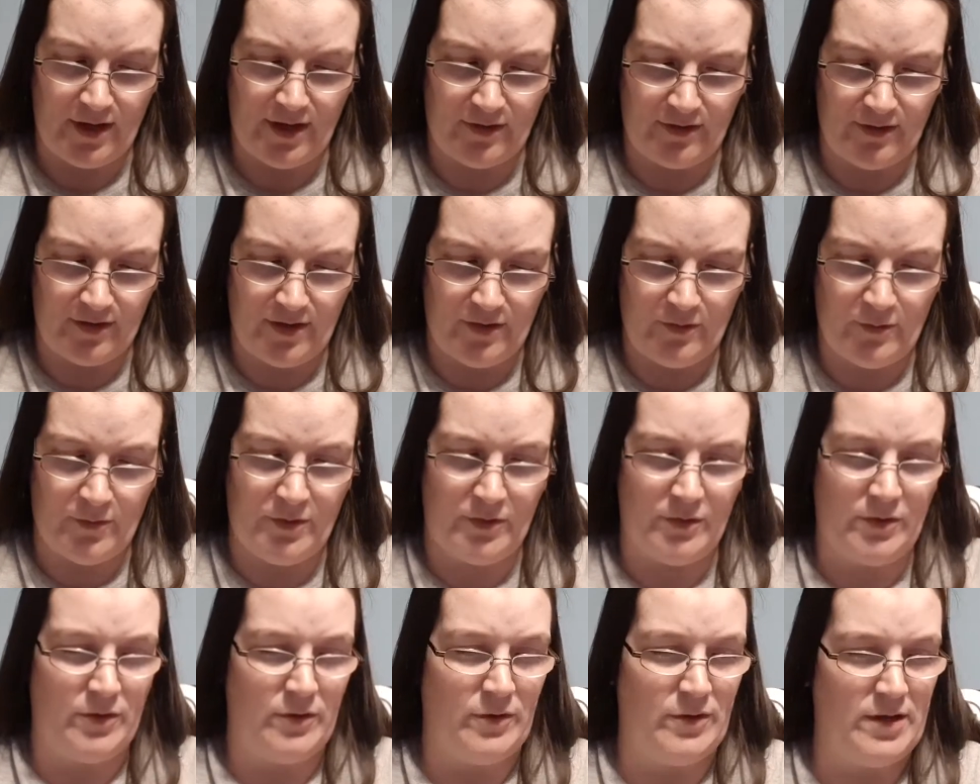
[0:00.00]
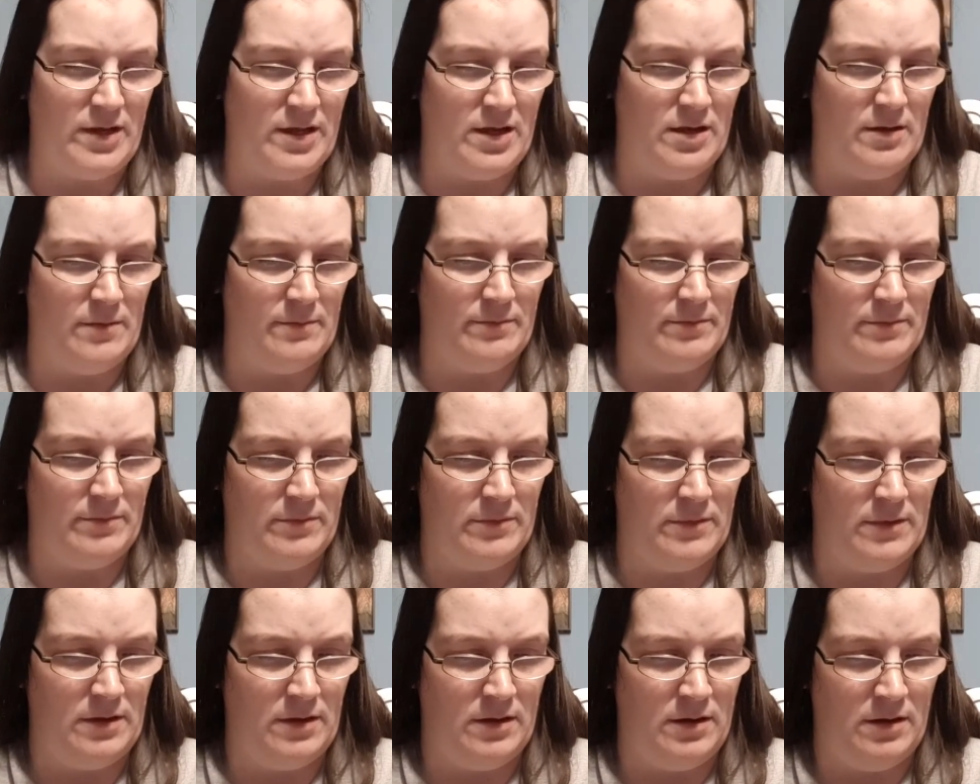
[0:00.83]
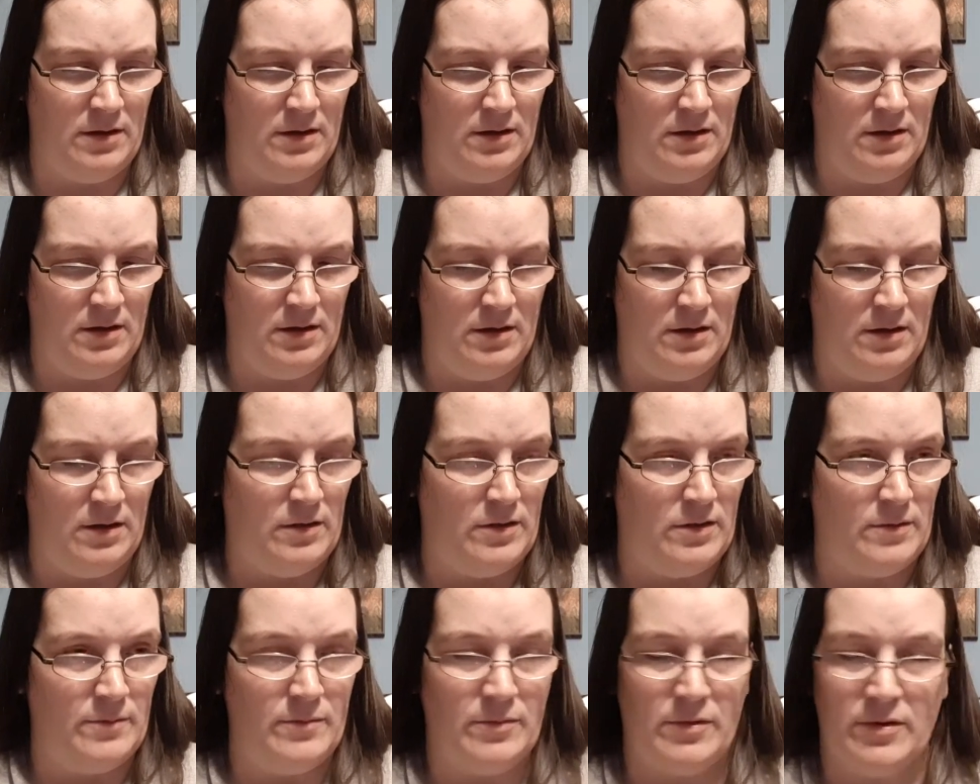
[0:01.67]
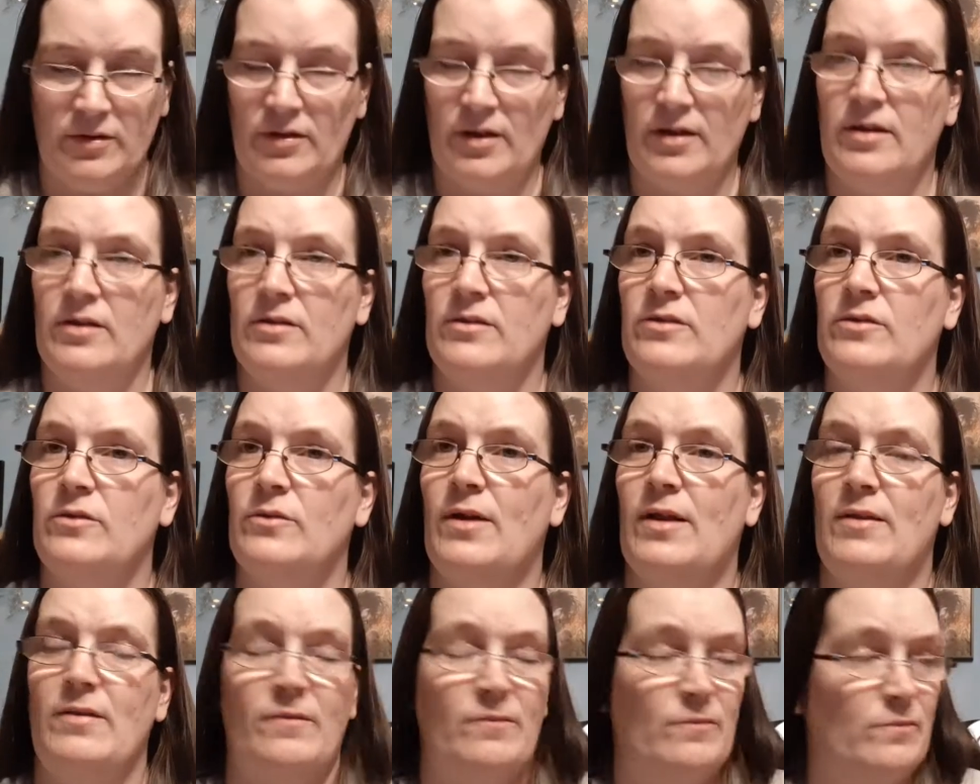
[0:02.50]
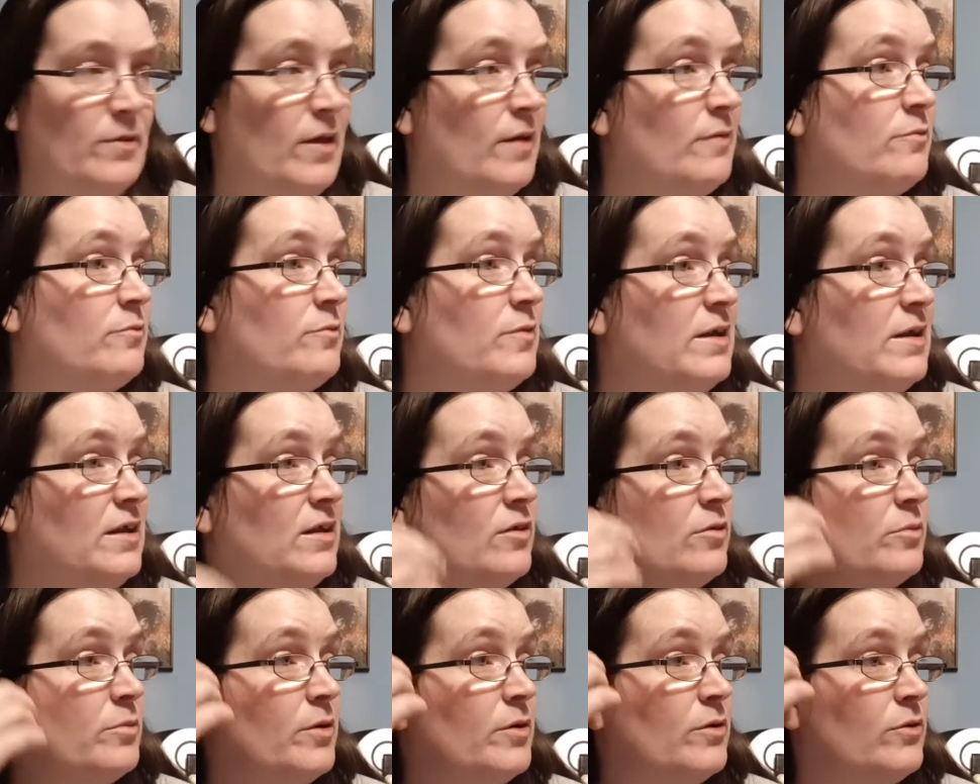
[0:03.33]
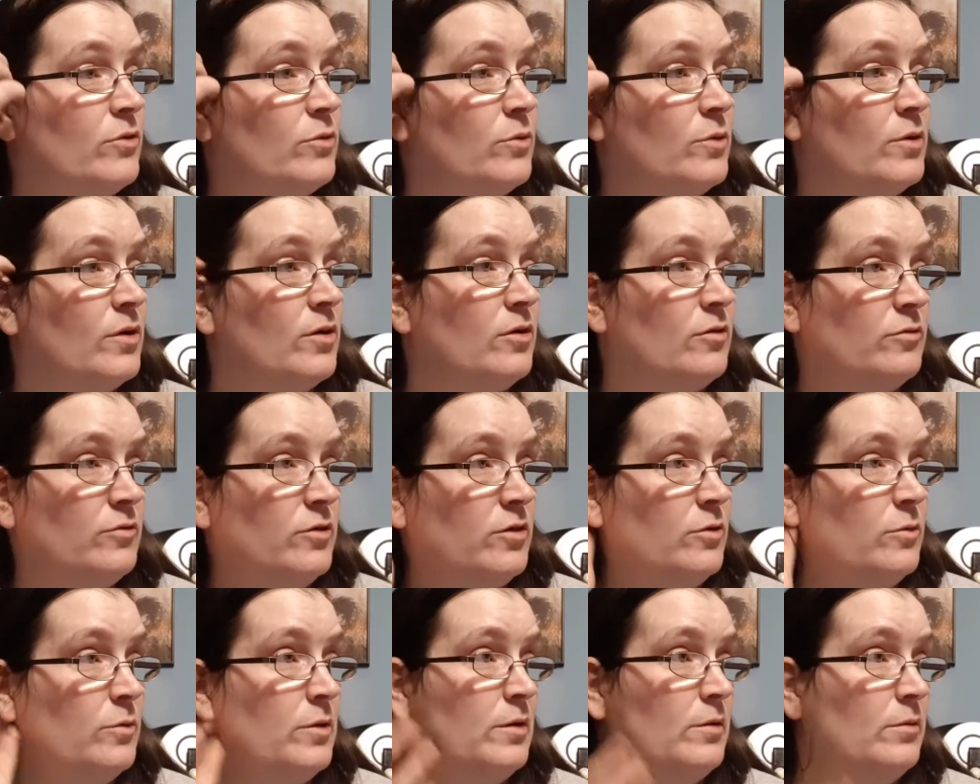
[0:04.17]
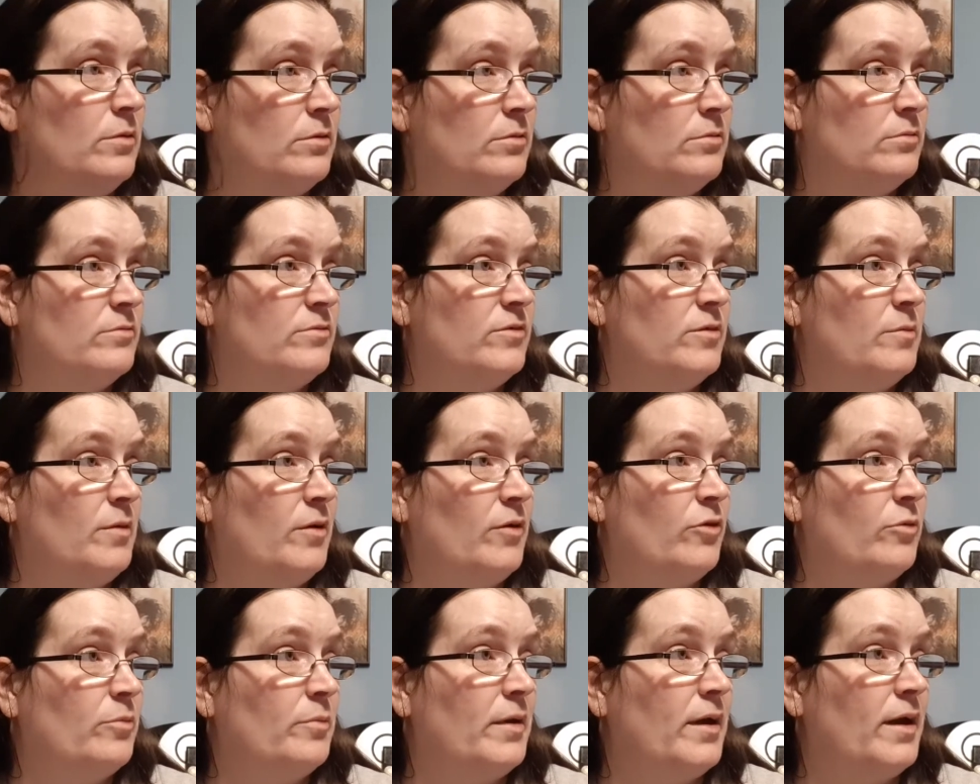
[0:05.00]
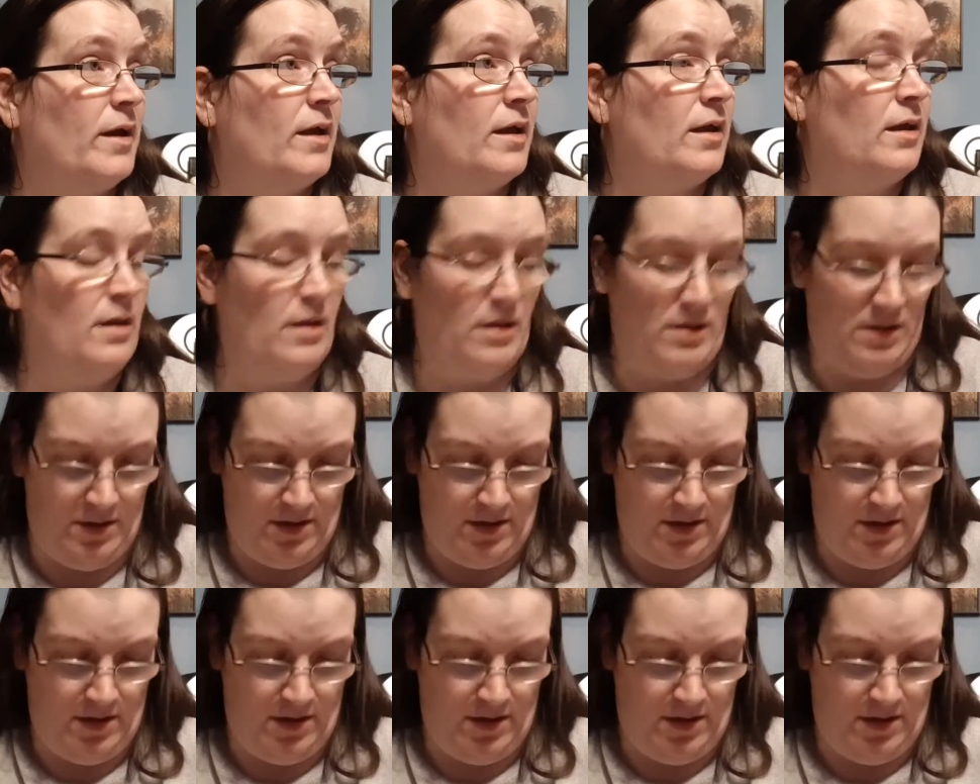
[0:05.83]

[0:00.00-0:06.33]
it's another one on the... Because I still got that Phoenix poster we got a few months back.